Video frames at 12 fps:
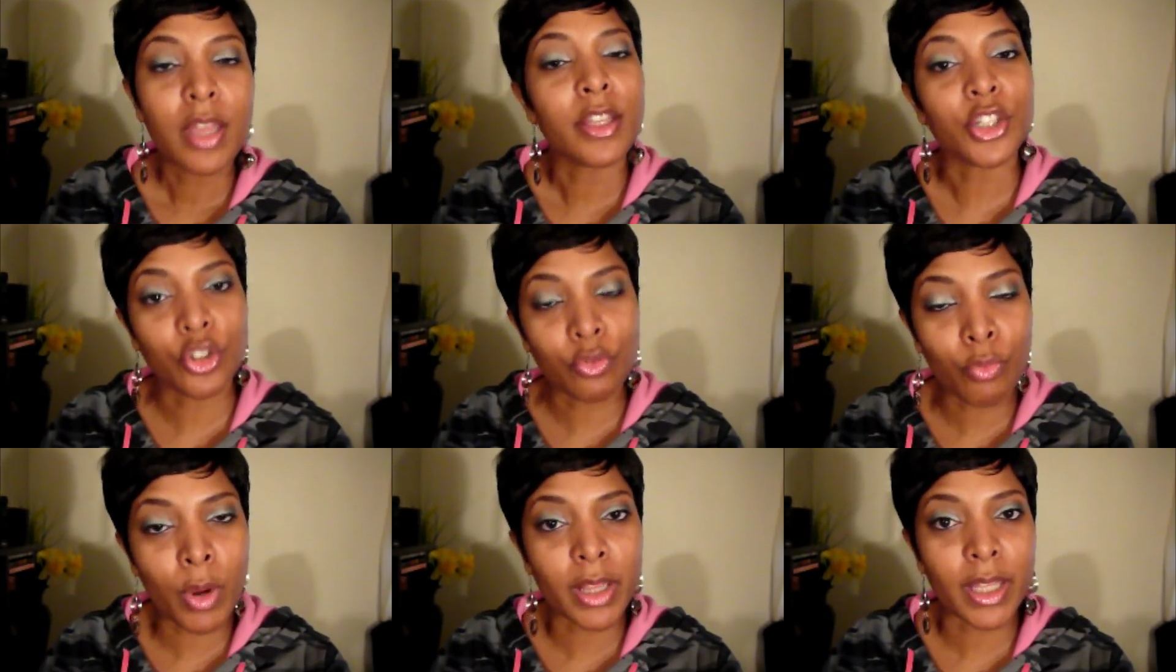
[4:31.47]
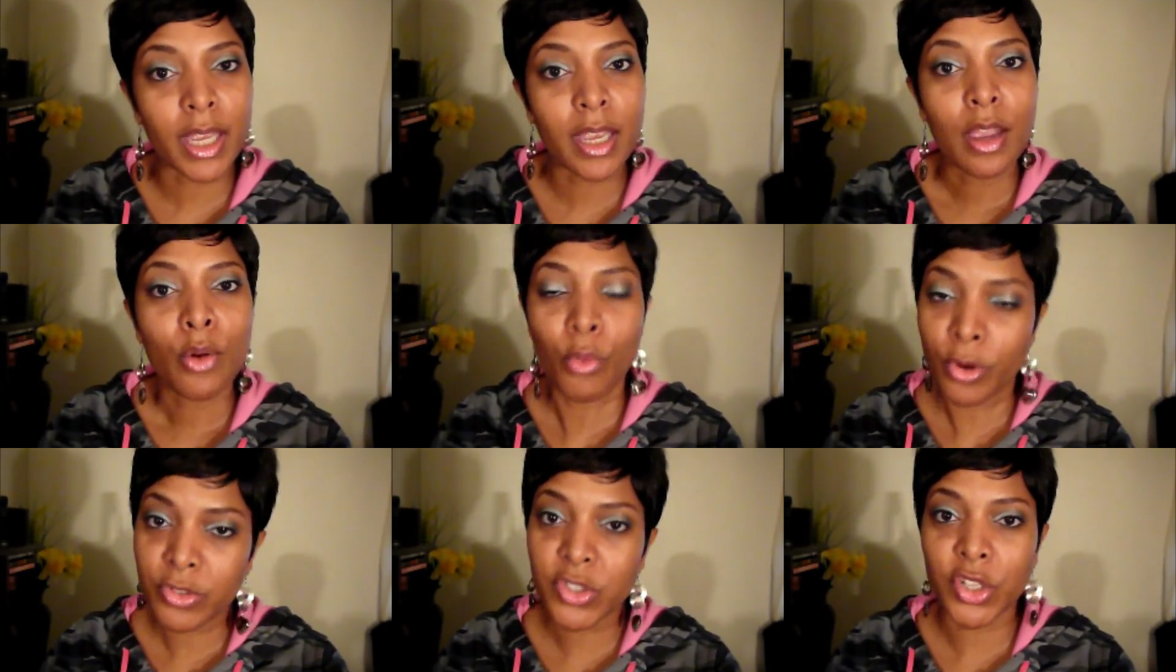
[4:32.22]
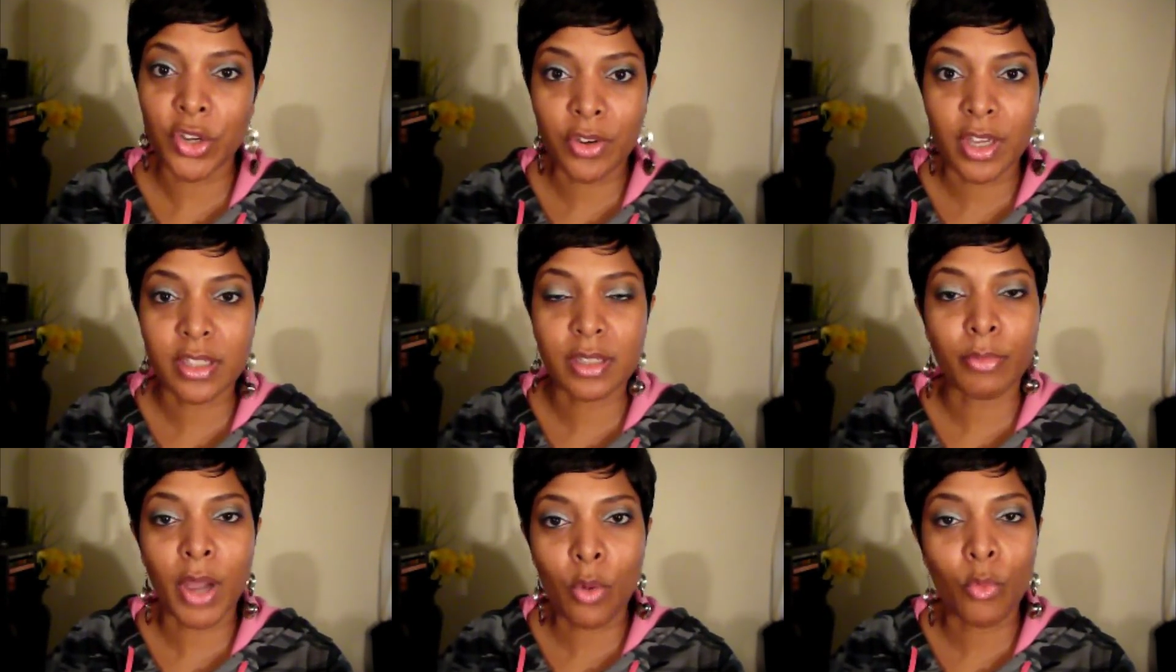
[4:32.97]
that you really weren't serious
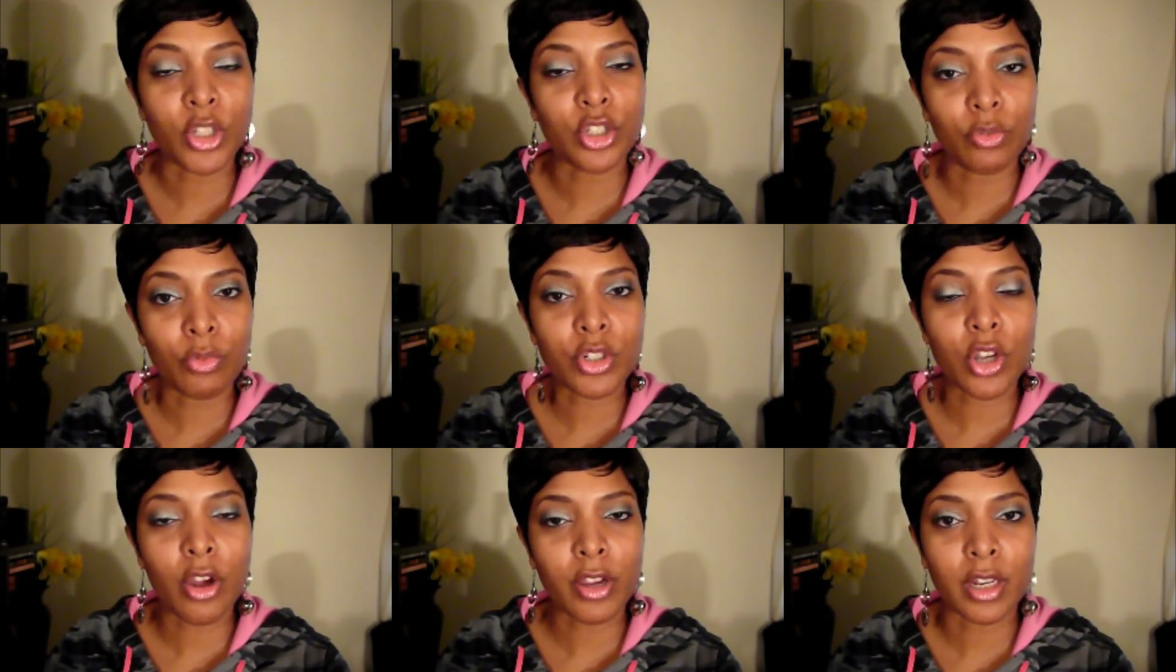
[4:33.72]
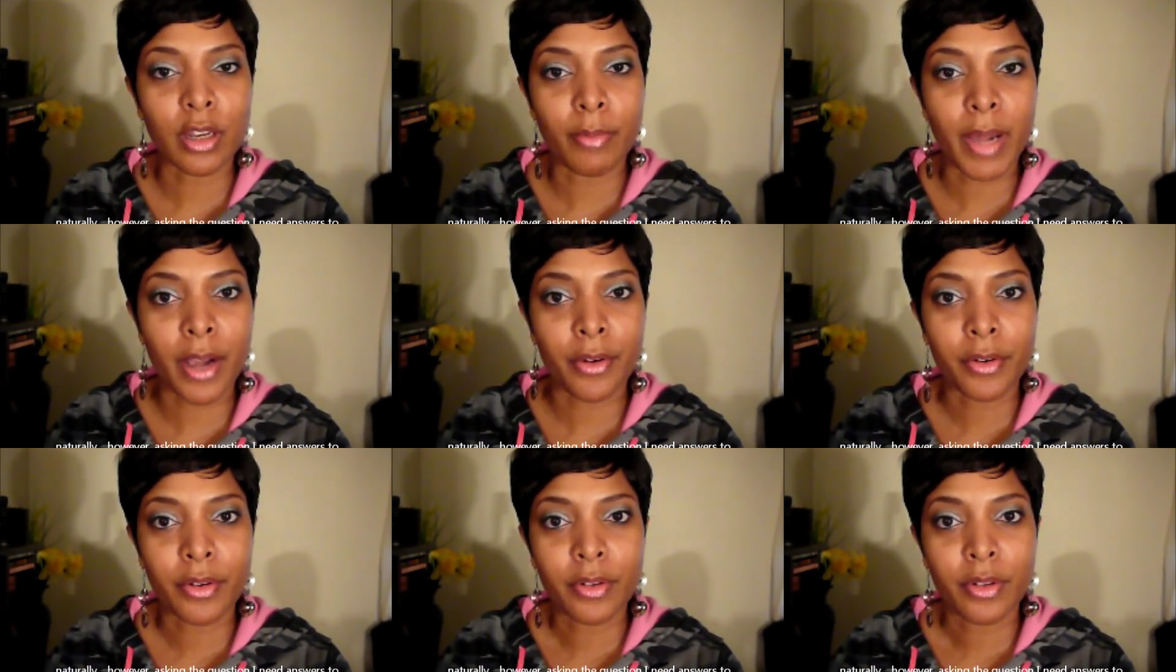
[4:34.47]
about what you were talking about.